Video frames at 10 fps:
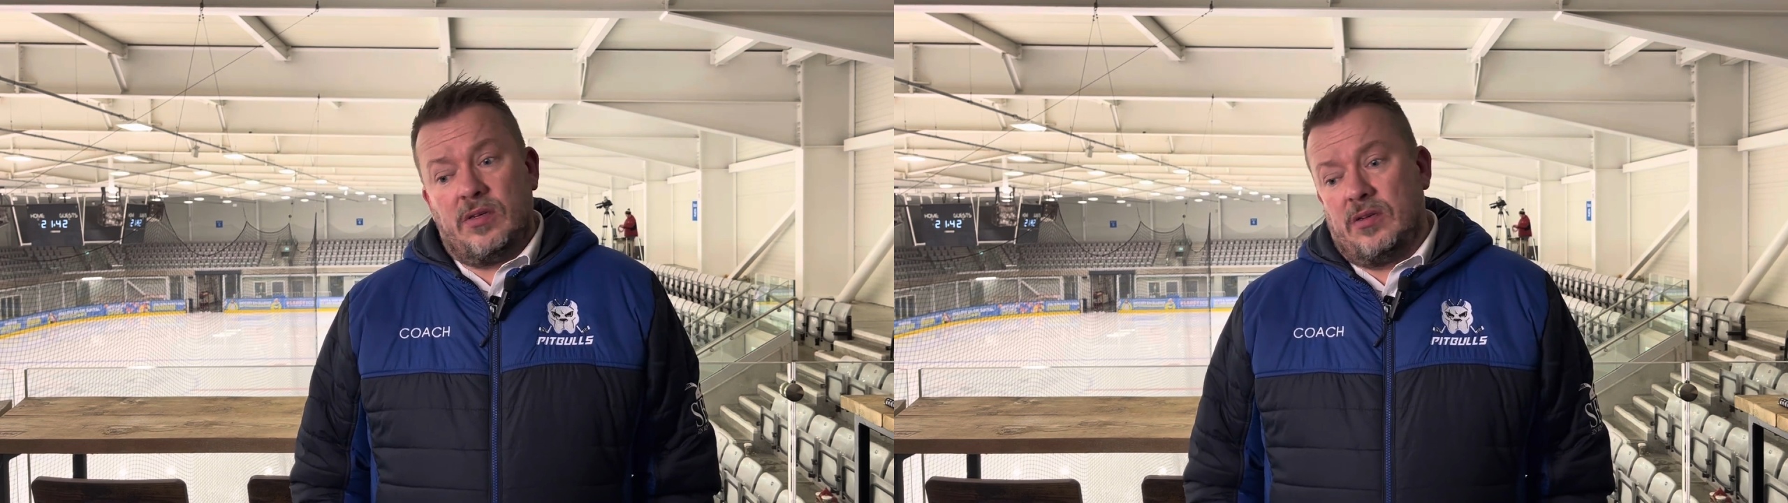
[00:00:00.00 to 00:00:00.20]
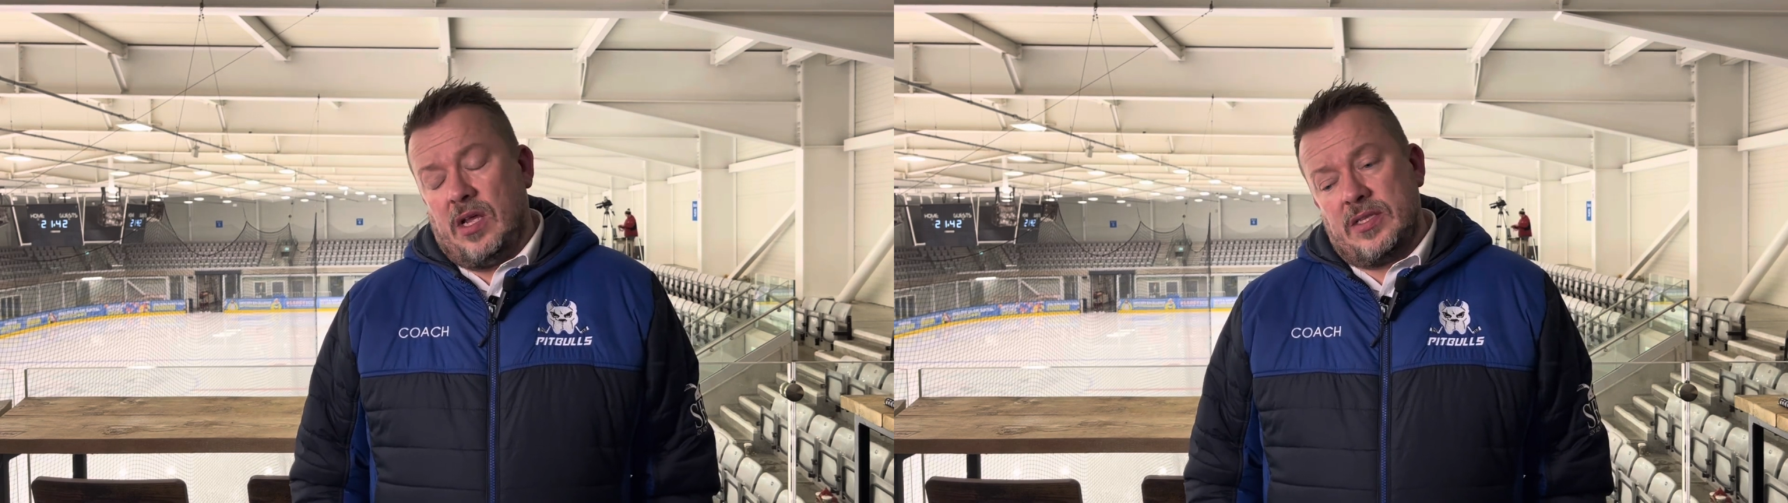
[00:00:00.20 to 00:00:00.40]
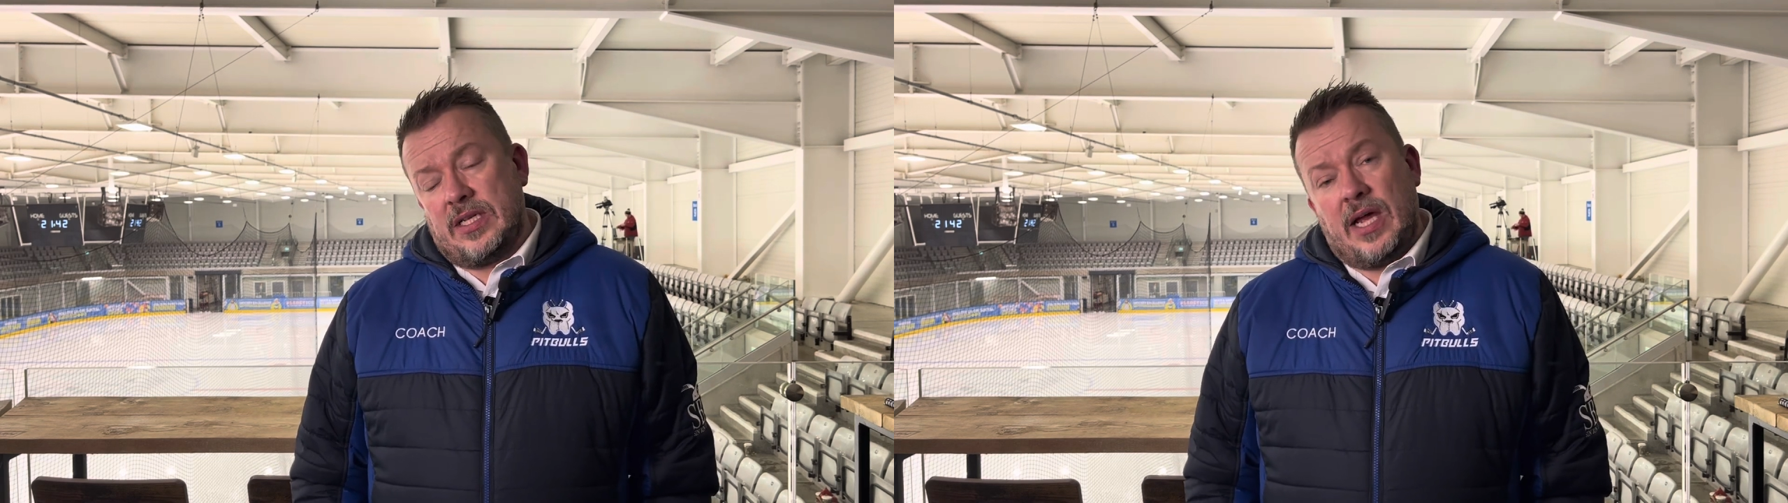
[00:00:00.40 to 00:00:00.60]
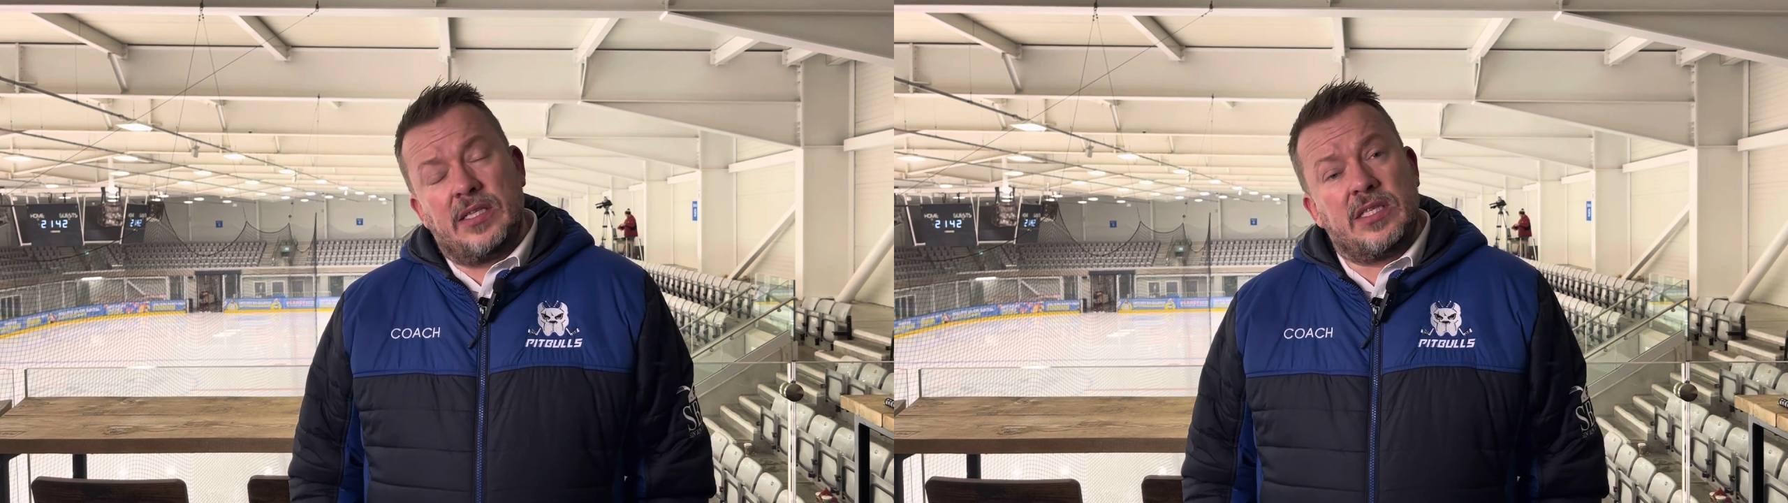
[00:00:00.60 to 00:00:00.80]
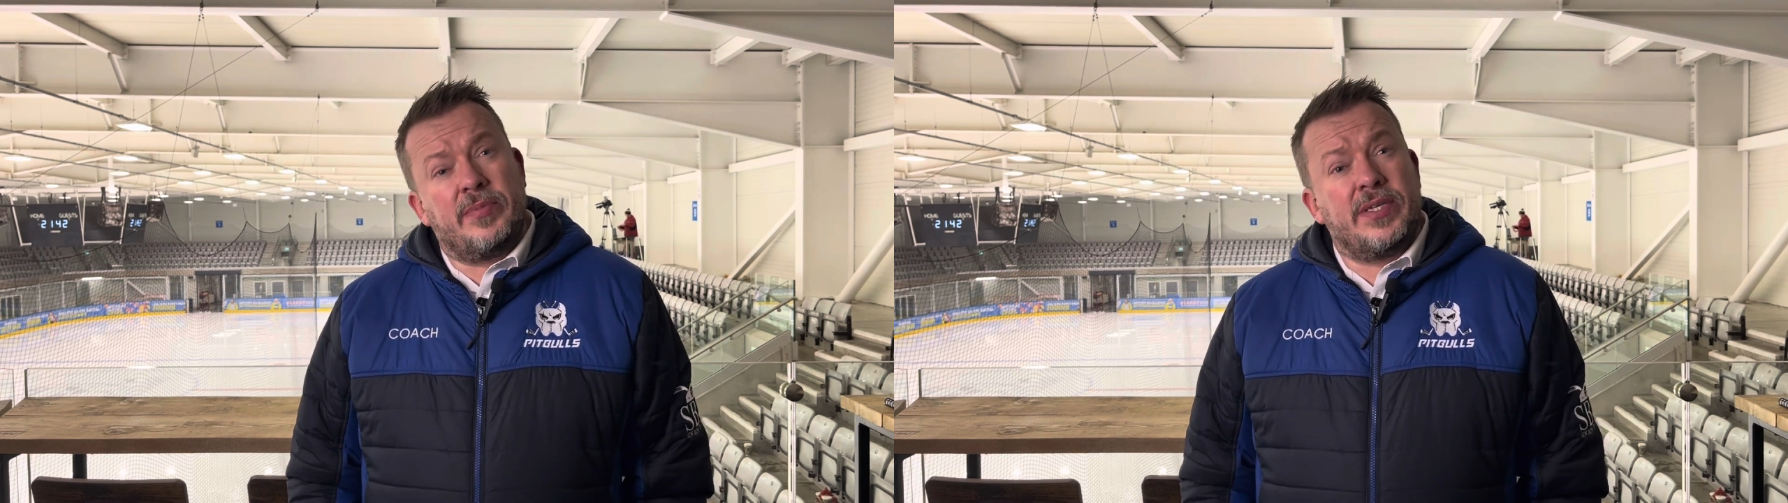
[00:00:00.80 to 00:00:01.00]
and take that
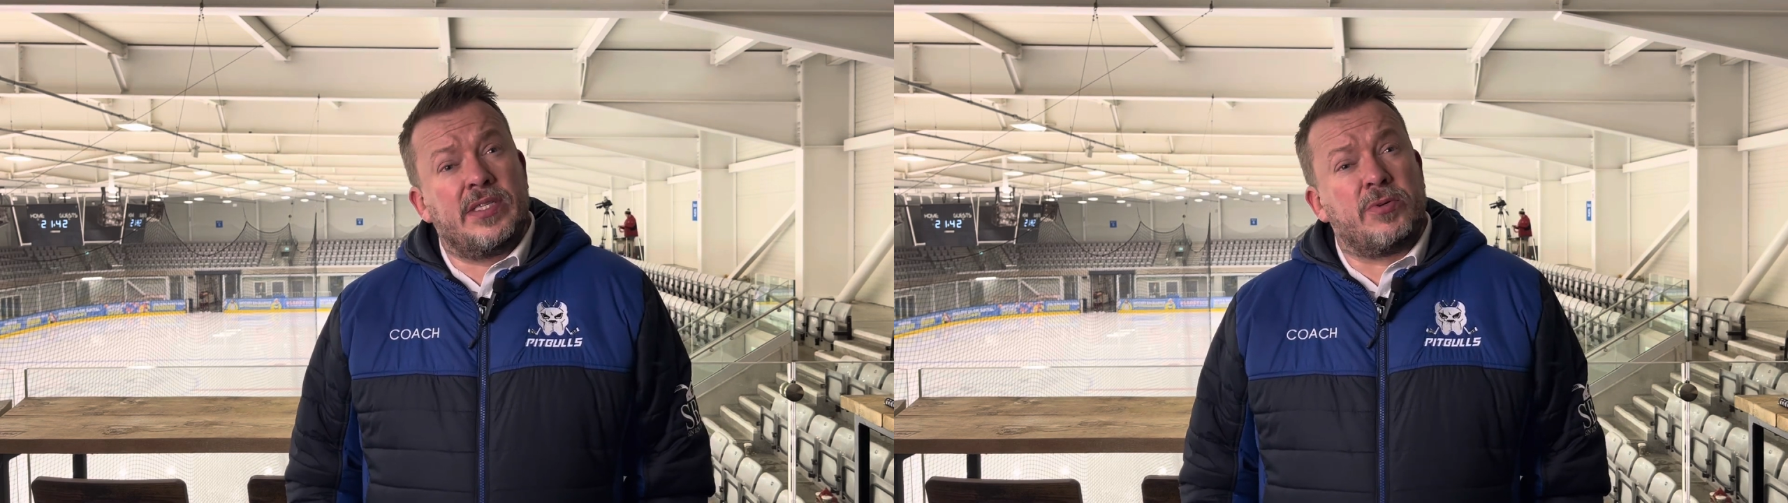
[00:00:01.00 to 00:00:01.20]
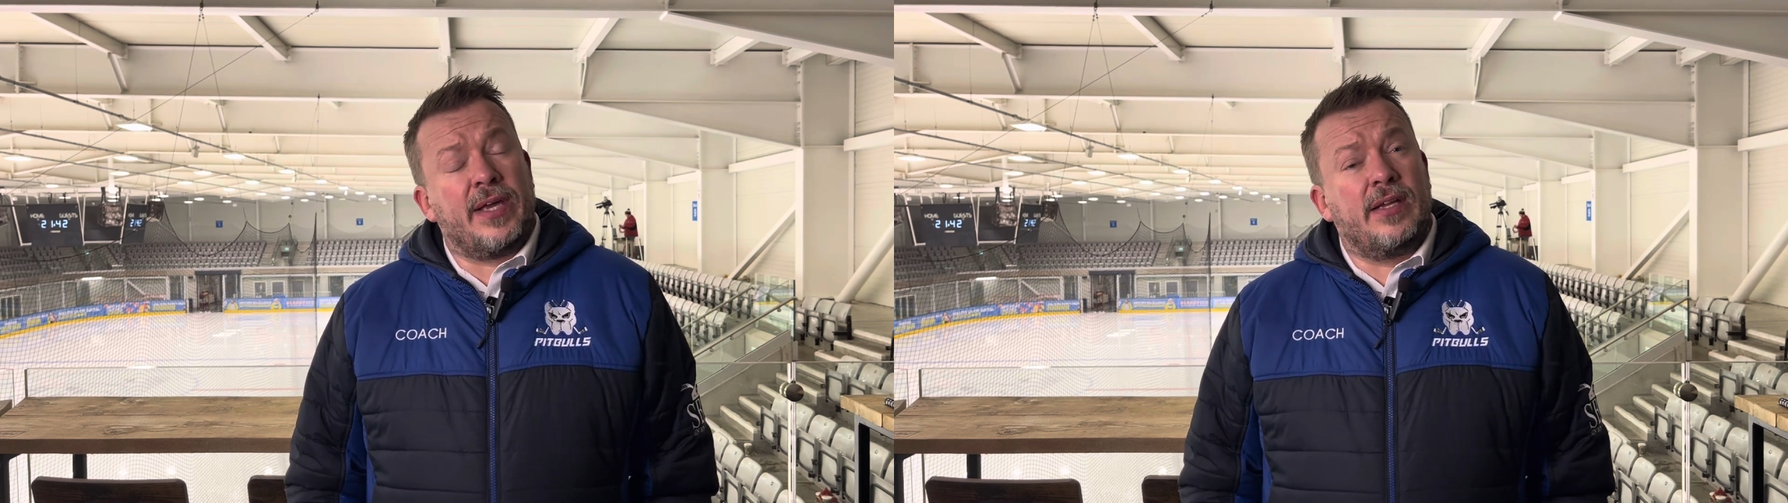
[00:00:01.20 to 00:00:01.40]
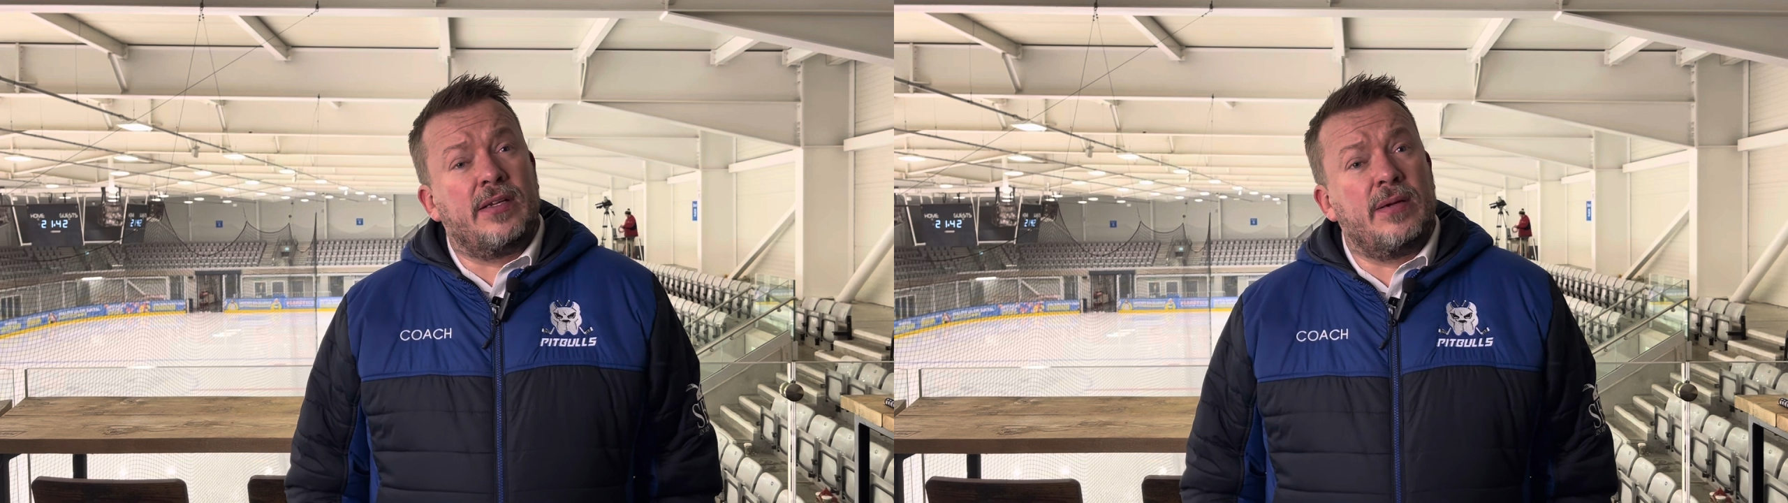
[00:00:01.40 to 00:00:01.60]
into the bees this weekend.